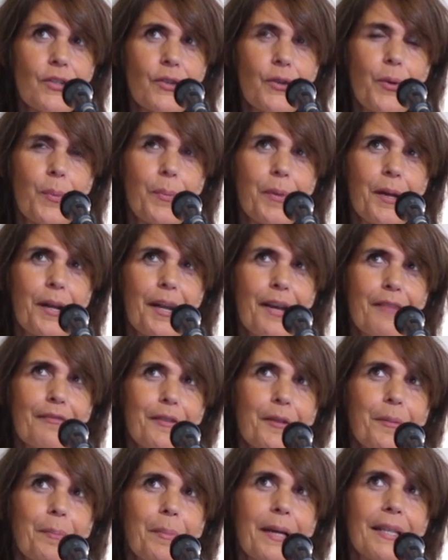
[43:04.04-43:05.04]
at European
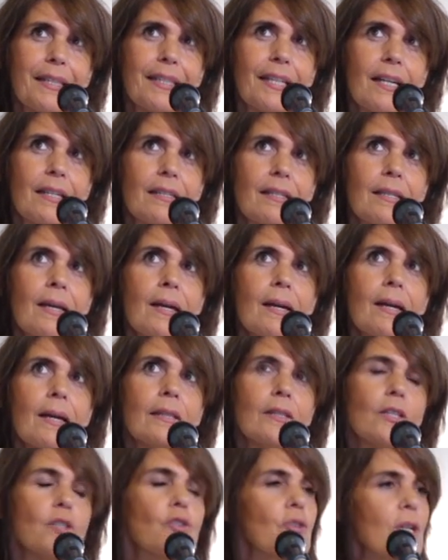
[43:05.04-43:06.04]
level, but that
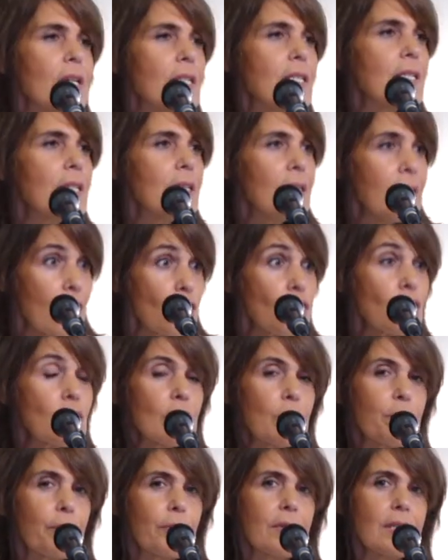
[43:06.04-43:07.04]
the trust in
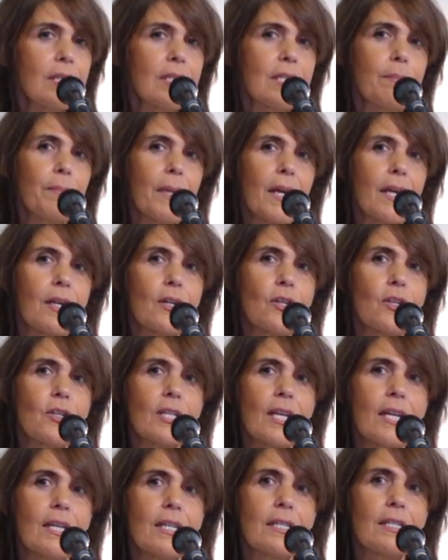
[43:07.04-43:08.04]
national
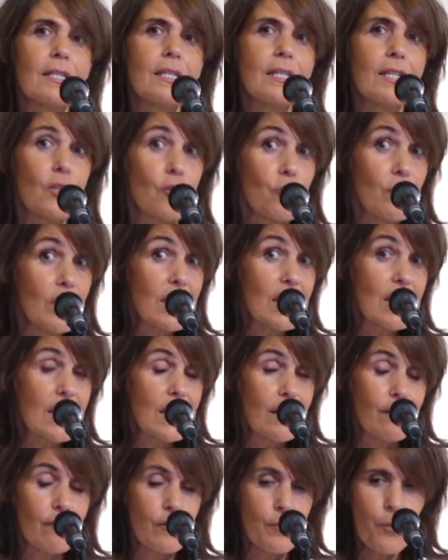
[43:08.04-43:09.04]
policymakers has
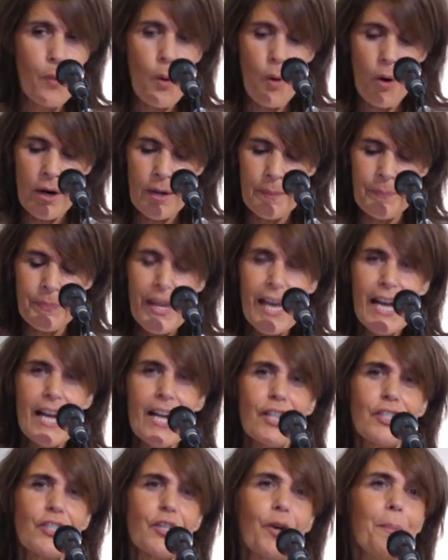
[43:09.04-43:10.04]
decreased even more.
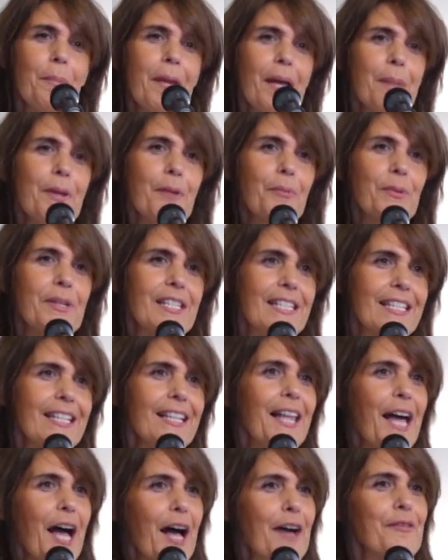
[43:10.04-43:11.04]
So maybe we
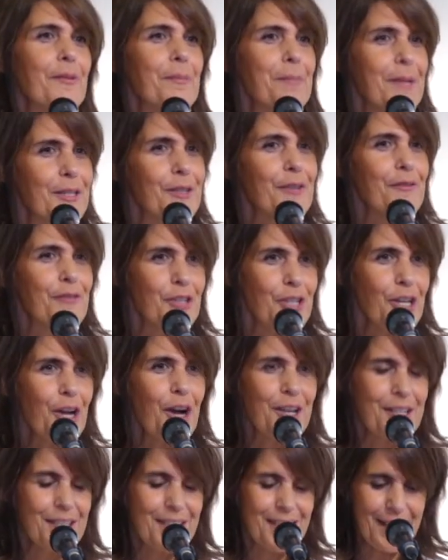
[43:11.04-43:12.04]
still have a bit of
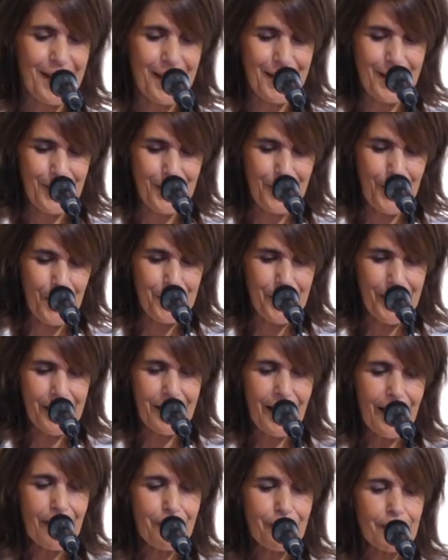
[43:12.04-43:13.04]
chance at
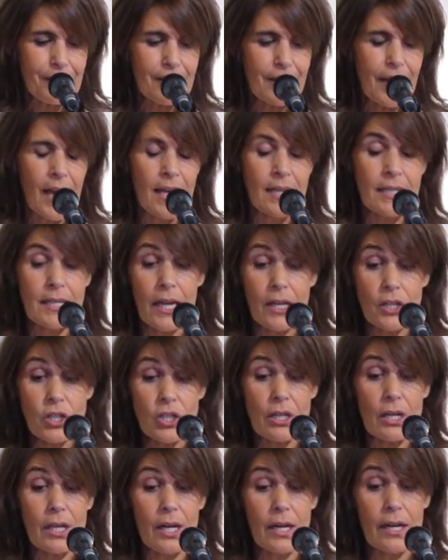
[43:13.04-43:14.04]
European level. And
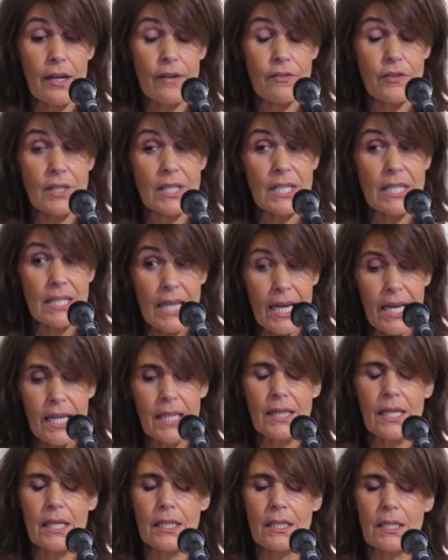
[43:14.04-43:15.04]
actually I have to
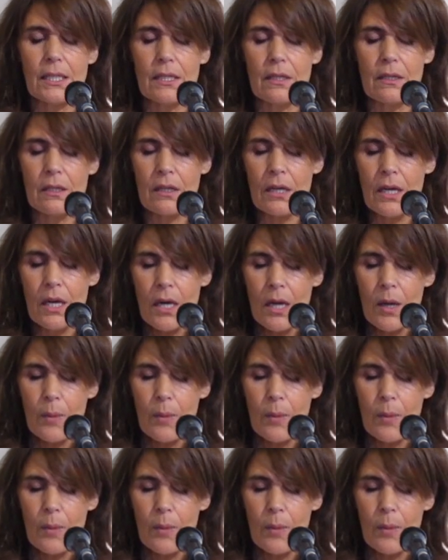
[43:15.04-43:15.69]
say that the